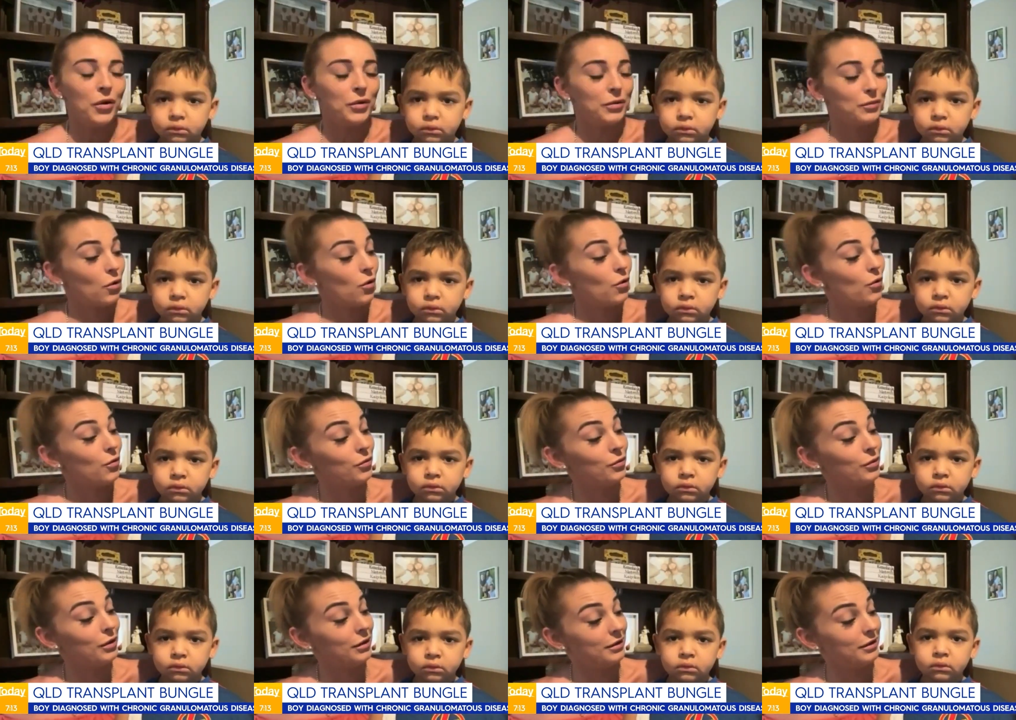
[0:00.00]

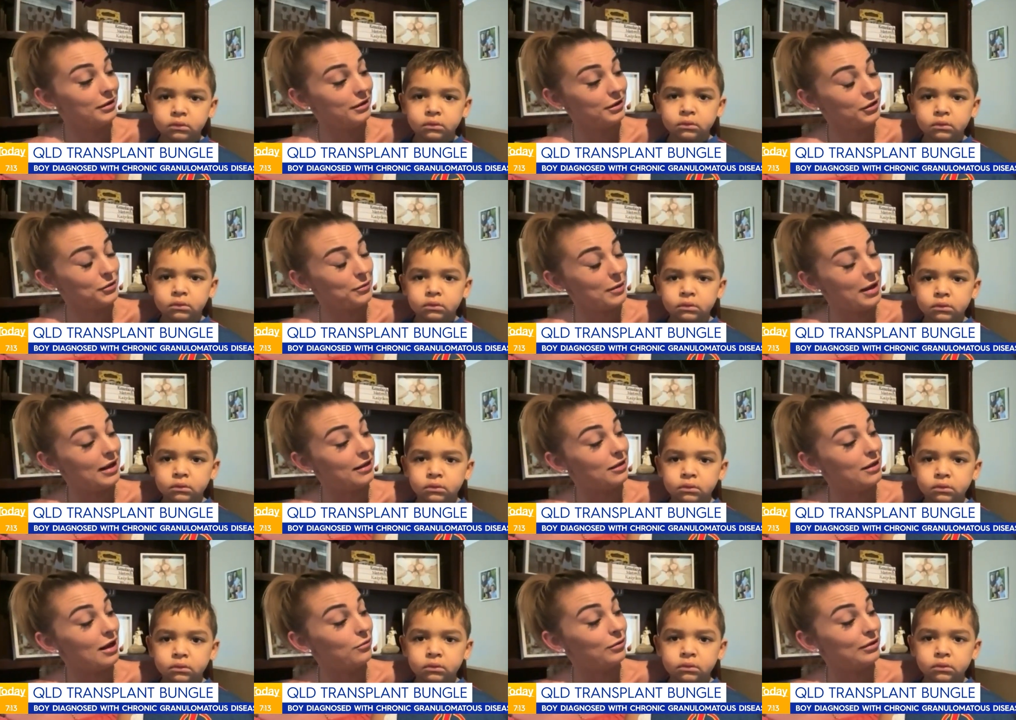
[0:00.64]
Speaker 1: Well, you know what I
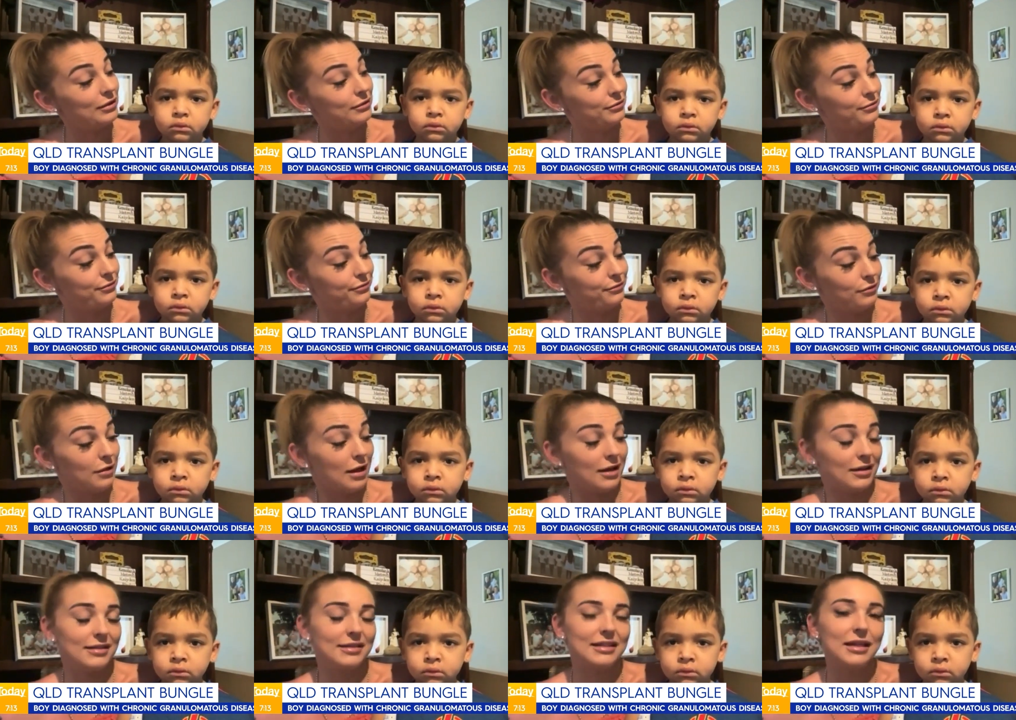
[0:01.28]
mean? Like, we've,
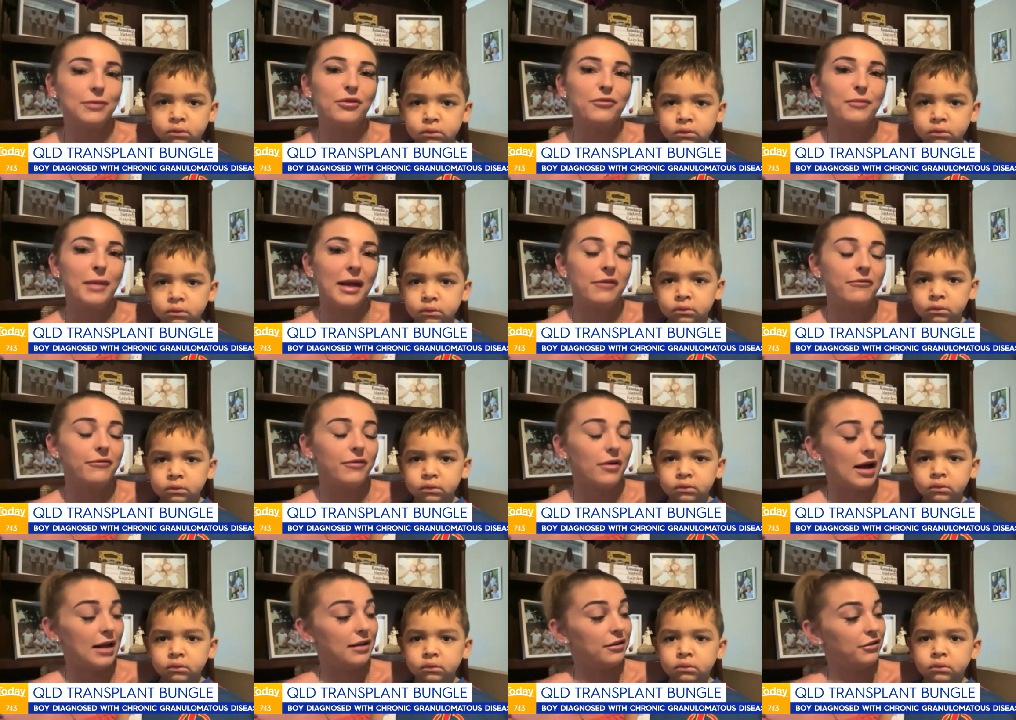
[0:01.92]
like I said, we've
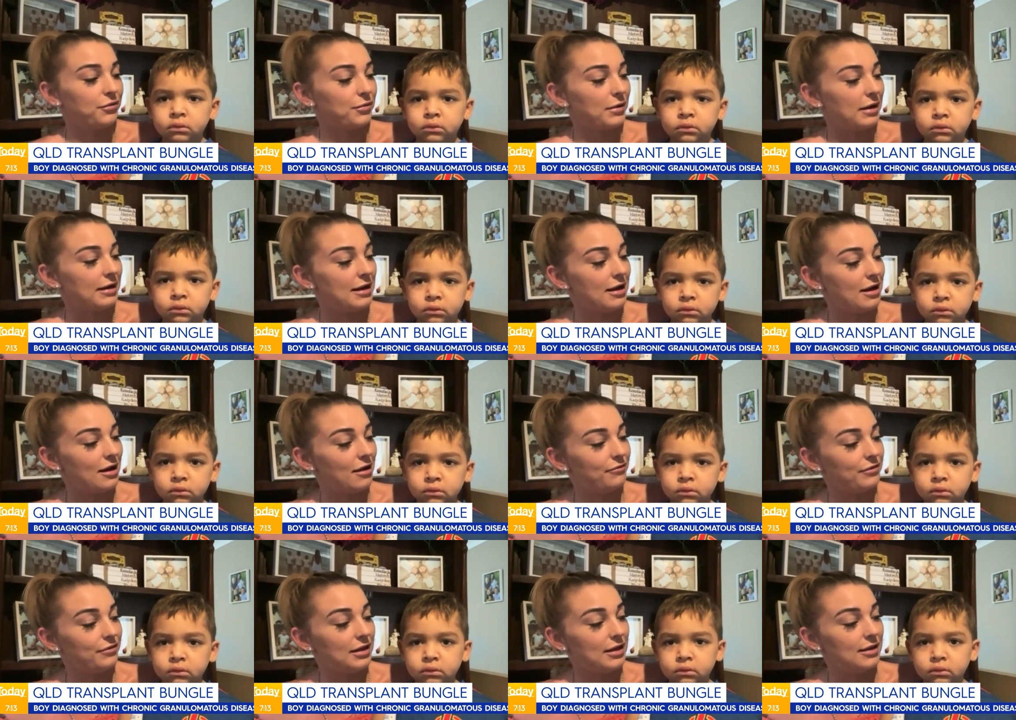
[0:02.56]
been fighting three and a
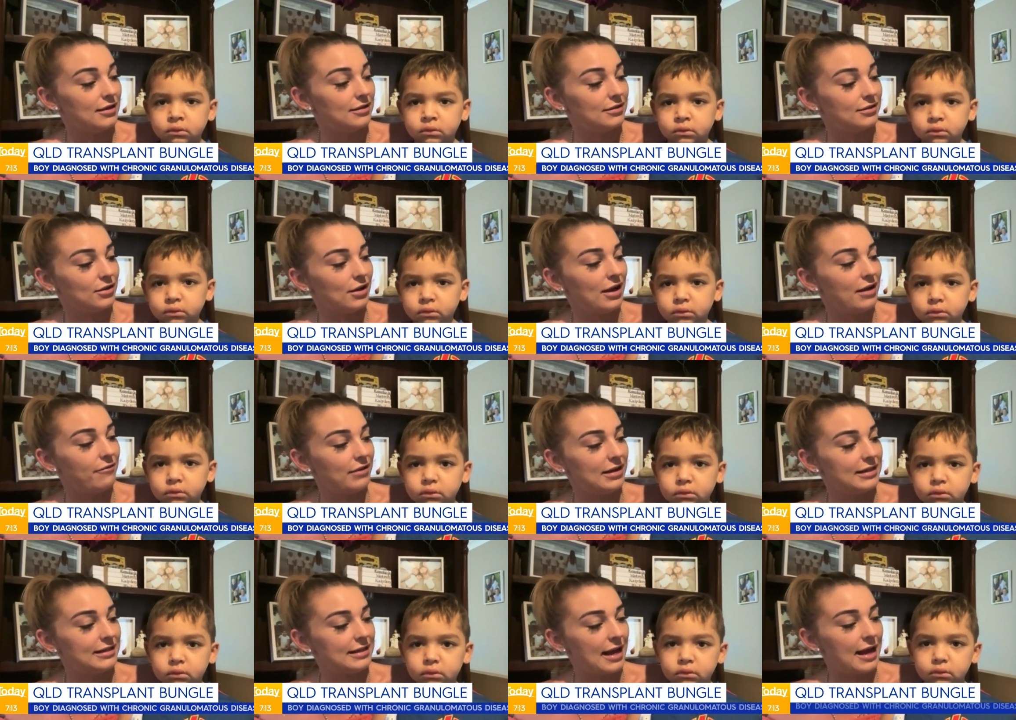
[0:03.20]
half years, so
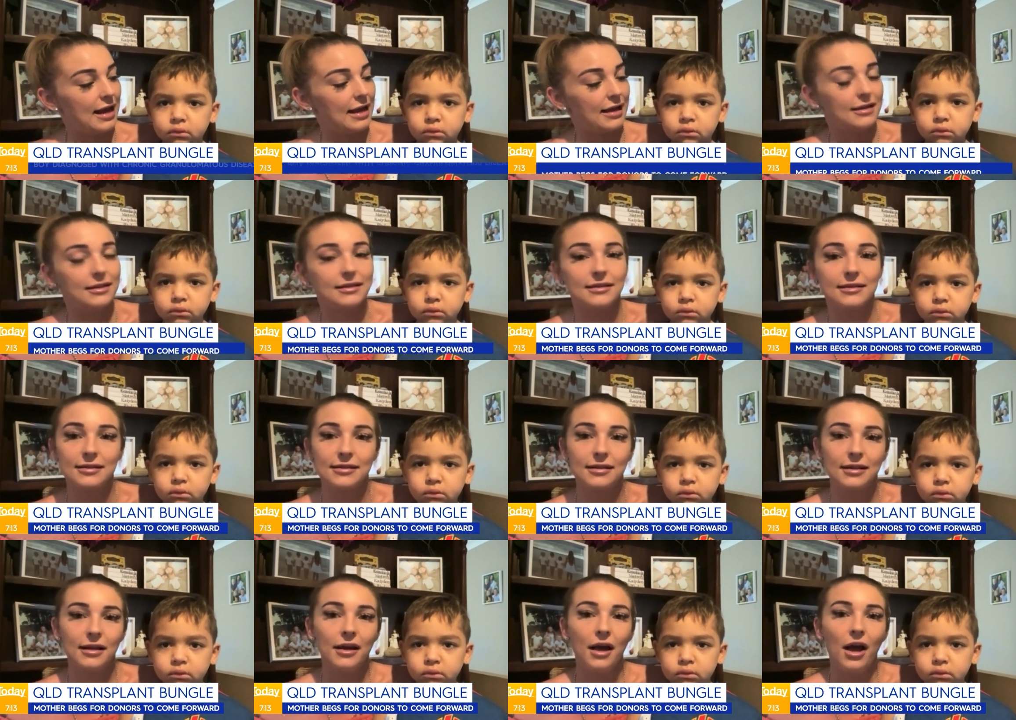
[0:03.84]
every day
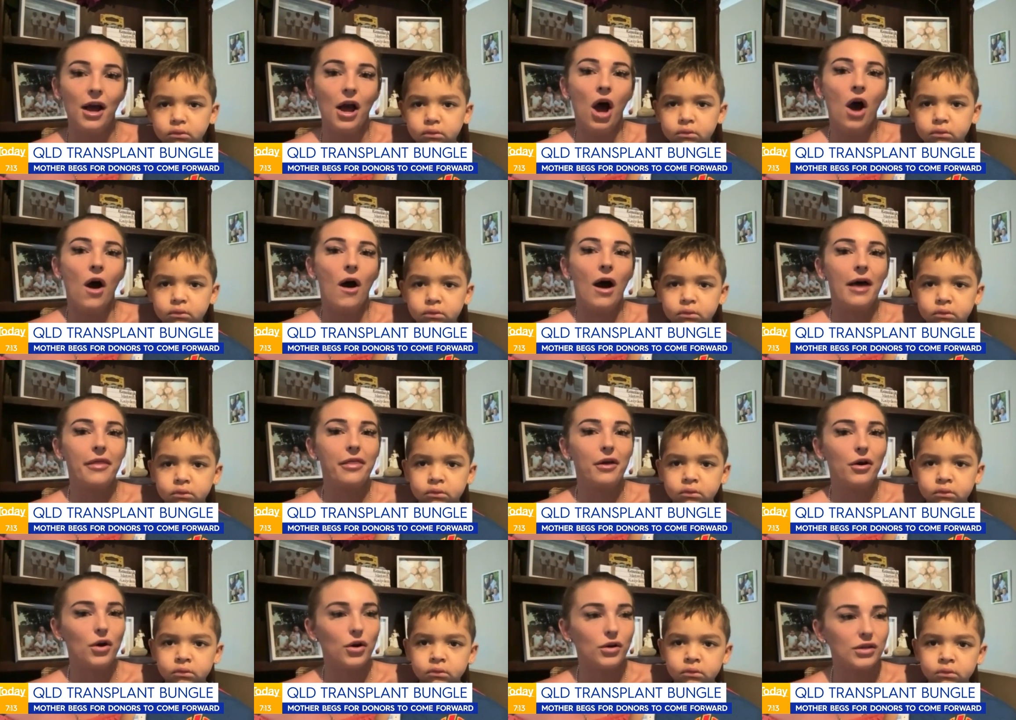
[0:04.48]
it's
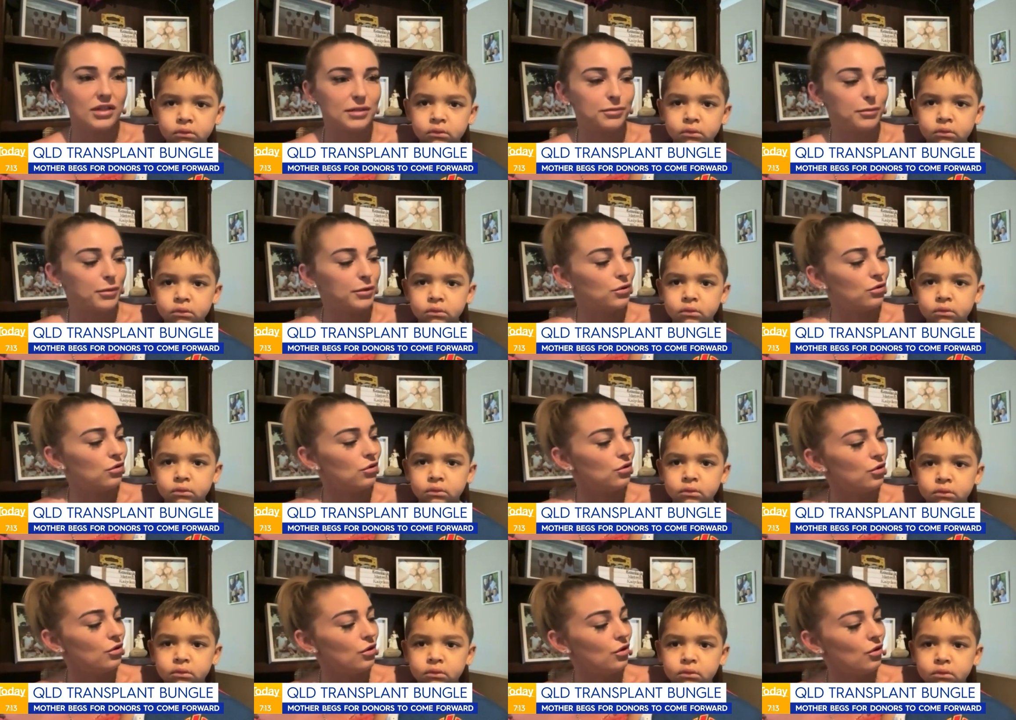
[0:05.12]
either
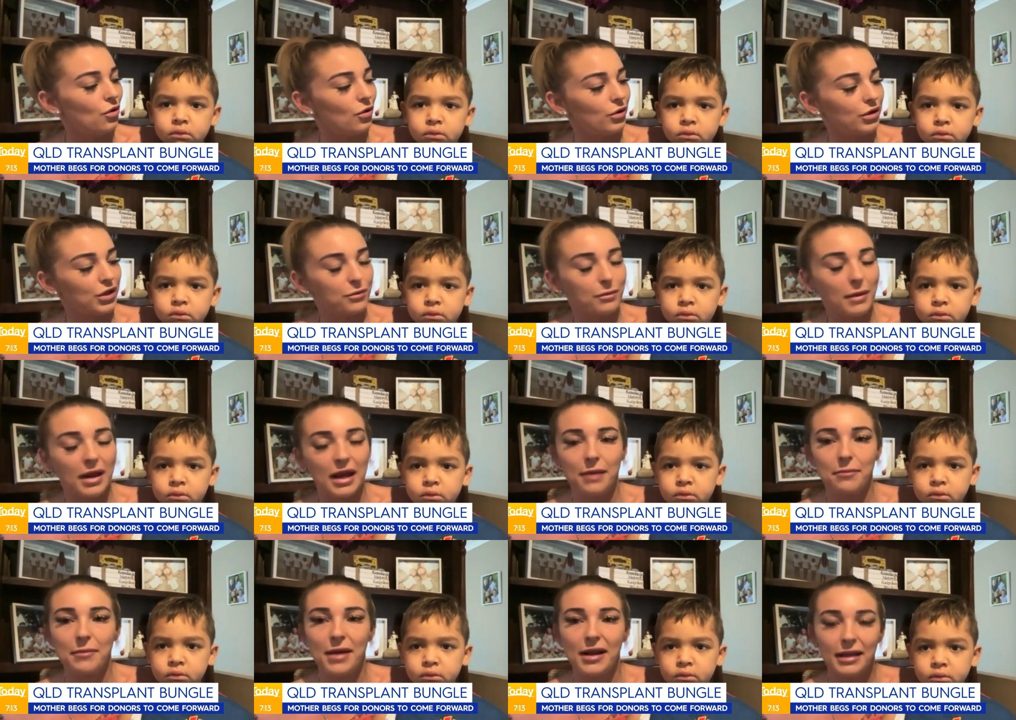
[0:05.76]
hospital or, you know
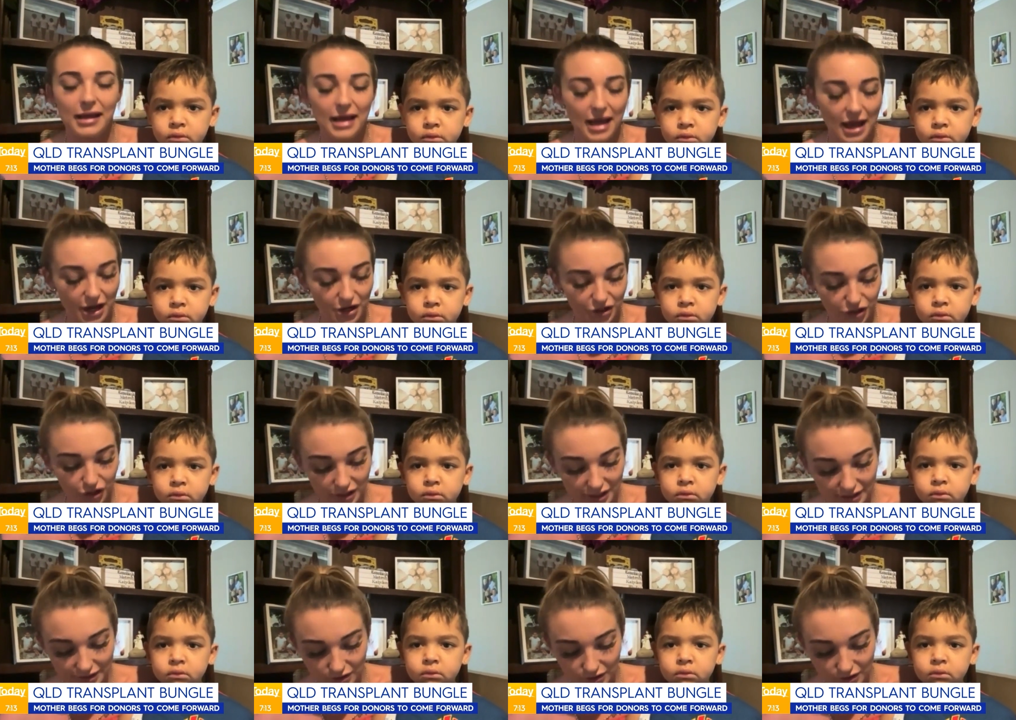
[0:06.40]
what I mean, medication.